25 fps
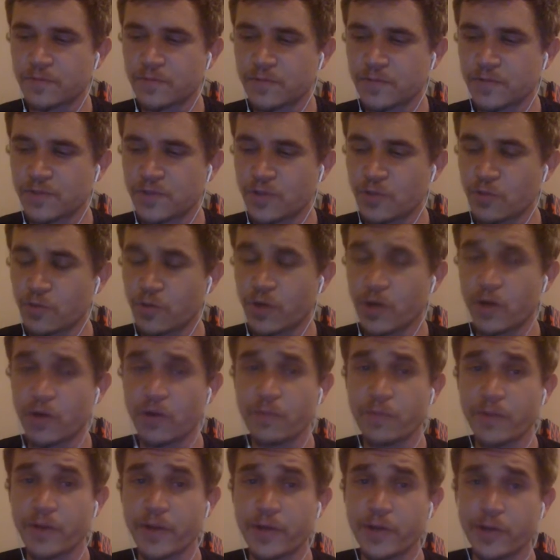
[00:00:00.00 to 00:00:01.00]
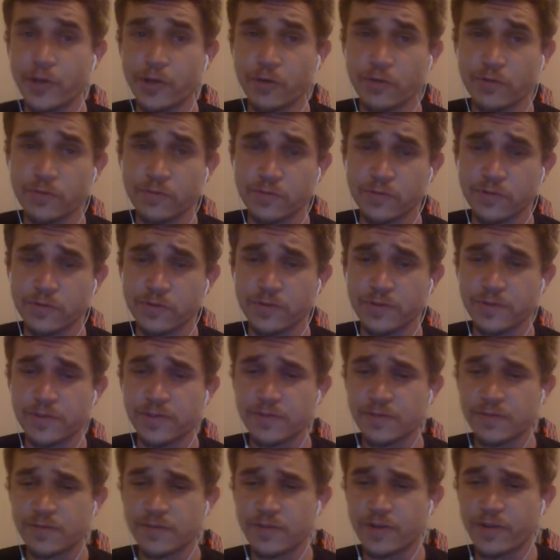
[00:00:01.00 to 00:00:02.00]
so we're going by your
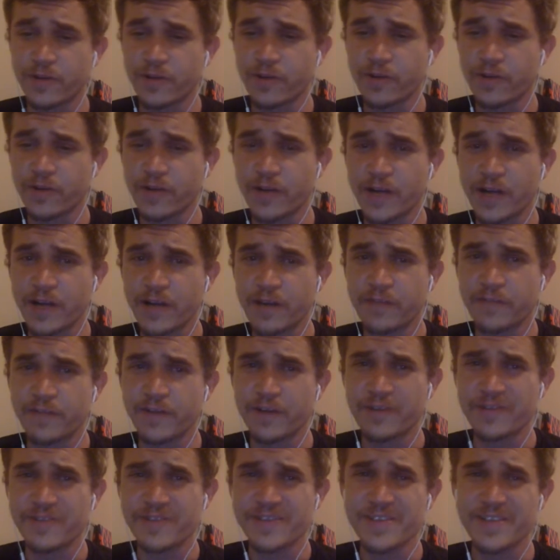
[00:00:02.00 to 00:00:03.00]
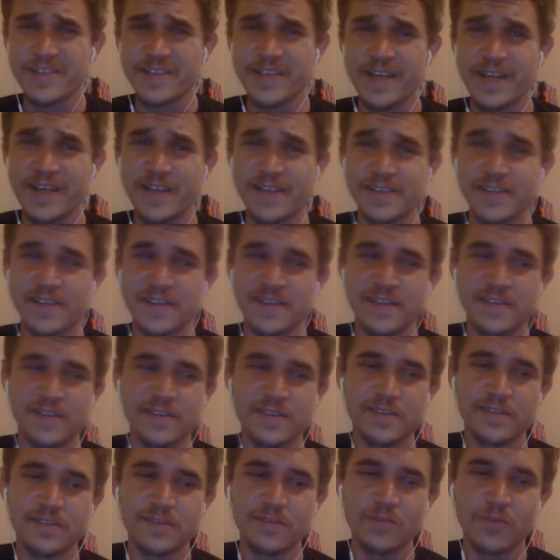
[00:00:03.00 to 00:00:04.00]
rules, the caller kind of goes into that and
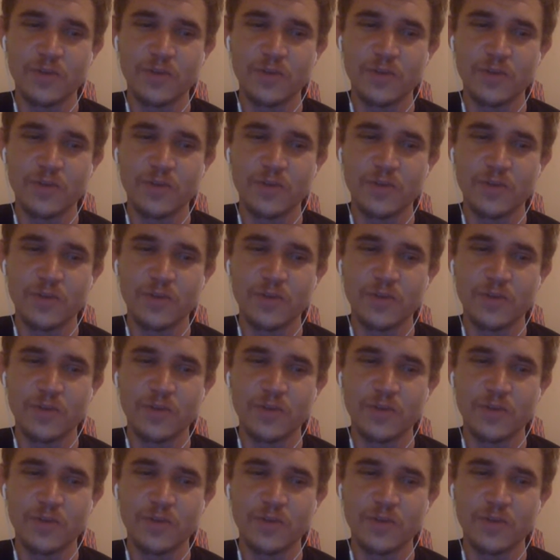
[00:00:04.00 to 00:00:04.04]
says,